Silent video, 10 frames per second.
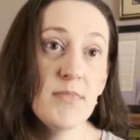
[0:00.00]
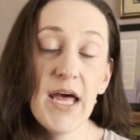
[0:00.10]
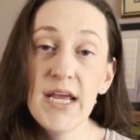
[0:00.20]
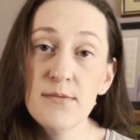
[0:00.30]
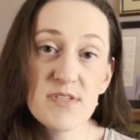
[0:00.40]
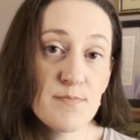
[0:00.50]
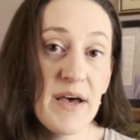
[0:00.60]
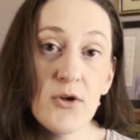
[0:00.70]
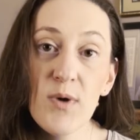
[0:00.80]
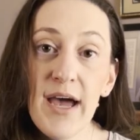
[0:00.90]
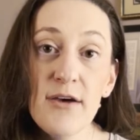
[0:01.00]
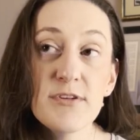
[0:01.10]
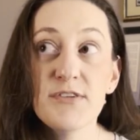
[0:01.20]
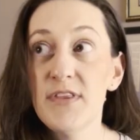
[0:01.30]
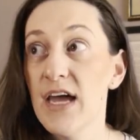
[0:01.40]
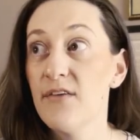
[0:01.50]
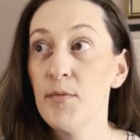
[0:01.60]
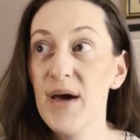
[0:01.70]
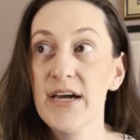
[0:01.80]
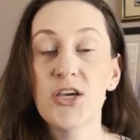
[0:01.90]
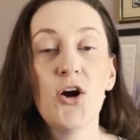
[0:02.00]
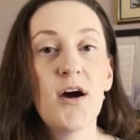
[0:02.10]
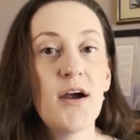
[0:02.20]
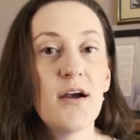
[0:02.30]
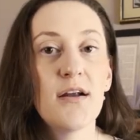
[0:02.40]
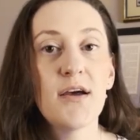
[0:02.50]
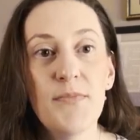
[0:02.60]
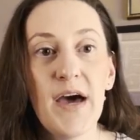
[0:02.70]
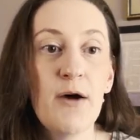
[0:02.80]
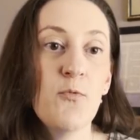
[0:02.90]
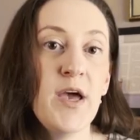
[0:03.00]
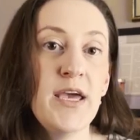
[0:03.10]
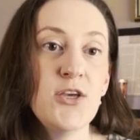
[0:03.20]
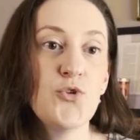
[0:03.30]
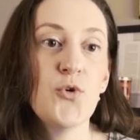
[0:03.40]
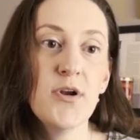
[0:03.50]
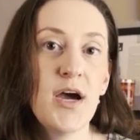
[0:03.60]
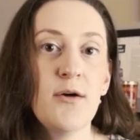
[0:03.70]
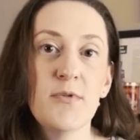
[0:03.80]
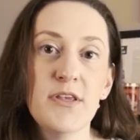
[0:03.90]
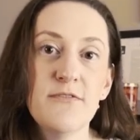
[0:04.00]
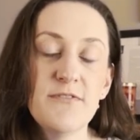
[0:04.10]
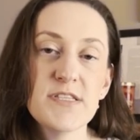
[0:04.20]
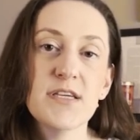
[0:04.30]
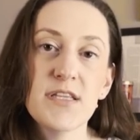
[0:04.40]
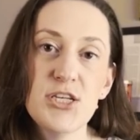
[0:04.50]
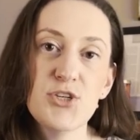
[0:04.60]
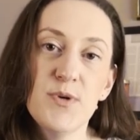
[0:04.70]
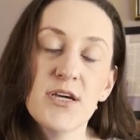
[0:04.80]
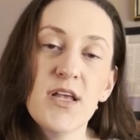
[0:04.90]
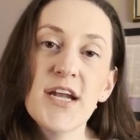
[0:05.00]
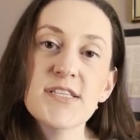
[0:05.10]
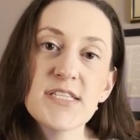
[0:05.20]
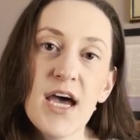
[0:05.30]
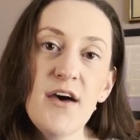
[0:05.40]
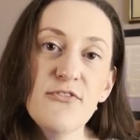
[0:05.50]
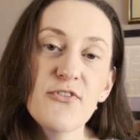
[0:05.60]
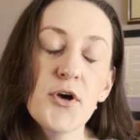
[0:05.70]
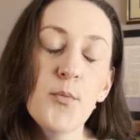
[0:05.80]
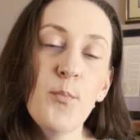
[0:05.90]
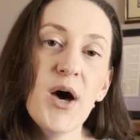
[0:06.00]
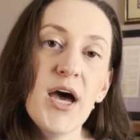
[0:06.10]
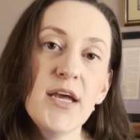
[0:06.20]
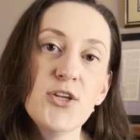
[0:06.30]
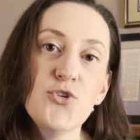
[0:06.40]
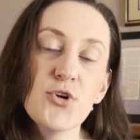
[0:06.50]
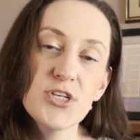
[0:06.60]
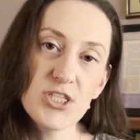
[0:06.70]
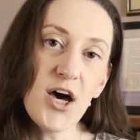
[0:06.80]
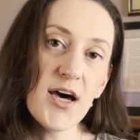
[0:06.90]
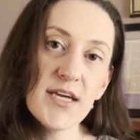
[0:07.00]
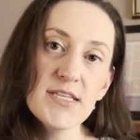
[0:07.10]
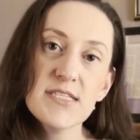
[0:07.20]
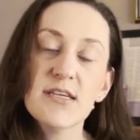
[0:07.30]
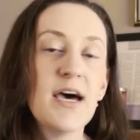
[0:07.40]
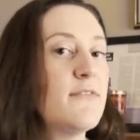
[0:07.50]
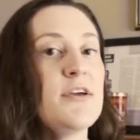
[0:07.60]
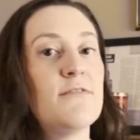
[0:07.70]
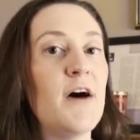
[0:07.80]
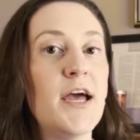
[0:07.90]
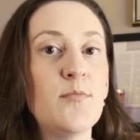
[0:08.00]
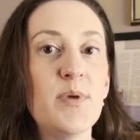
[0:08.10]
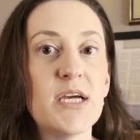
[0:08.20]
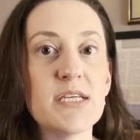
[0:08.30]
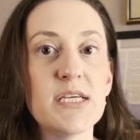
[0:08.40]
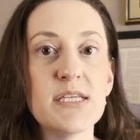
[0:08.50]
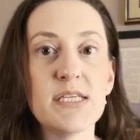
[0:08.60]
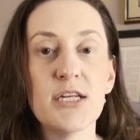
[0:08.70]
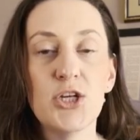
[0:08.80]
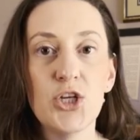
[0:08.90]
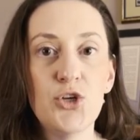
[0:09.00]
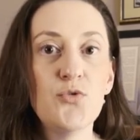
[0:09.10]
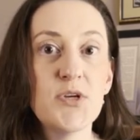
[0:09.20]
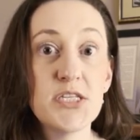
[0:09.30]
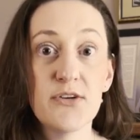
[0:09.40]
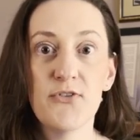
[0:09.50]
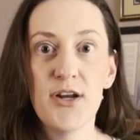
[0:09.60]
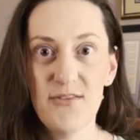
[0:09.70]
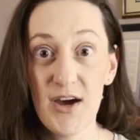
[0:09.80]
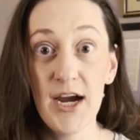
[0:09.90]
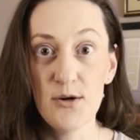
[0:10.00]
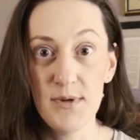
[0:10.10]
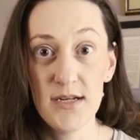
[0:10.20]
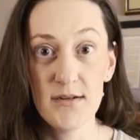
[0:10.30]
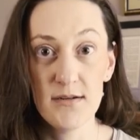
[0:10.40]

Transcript: Let him smell around if they have a backyard. That way you're not really physically doing a lot of stuff, but your dog is still having fun because he's in a new and different environment.